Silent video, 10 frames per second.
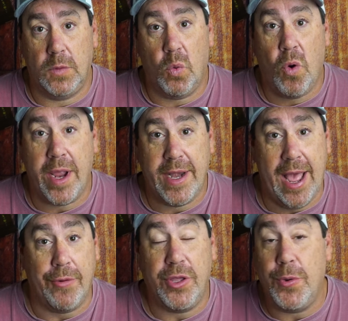right
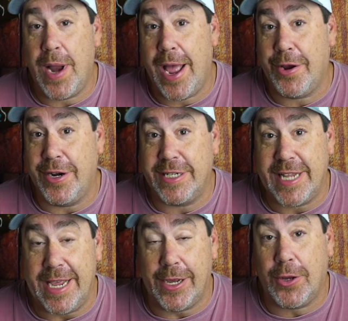now, you and I are going to
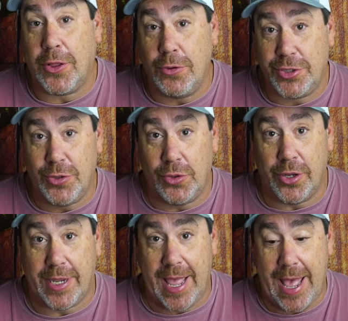take a closer
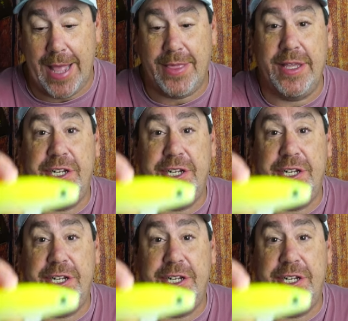look at the